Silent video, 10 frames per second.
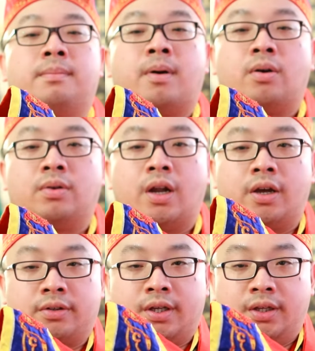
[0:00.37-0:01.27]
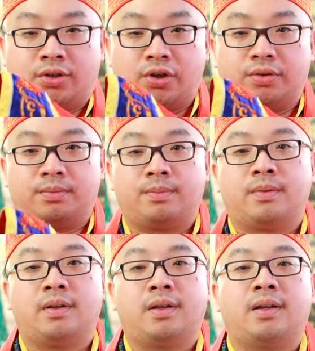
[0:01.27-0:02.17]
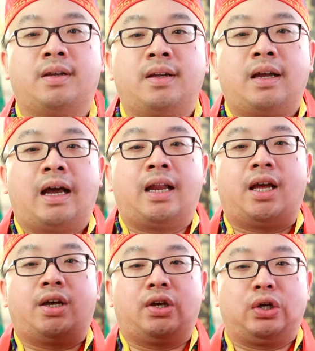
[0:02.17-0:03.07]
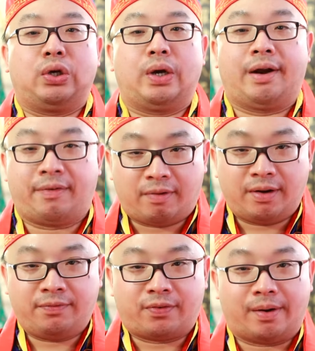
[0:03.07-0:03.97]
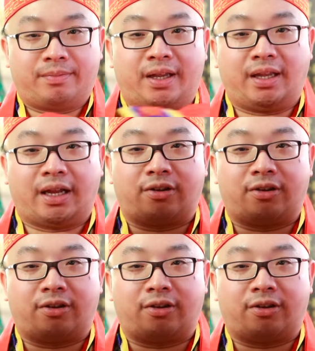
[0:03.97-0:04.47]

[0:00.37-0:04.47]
Mo Leung Tin Jun. Hello everyone from Teen